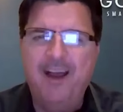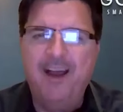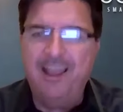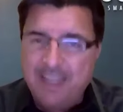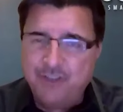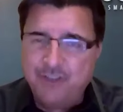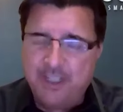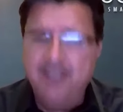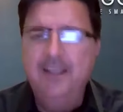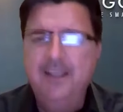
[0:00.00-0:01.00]

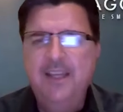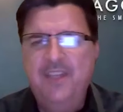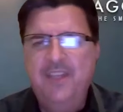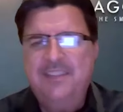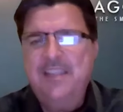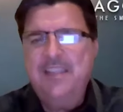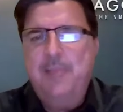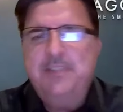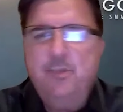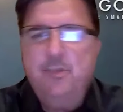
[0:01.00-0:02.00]
alleging that
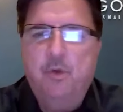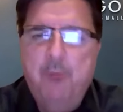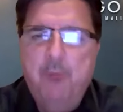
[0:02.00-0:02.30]
CIBC World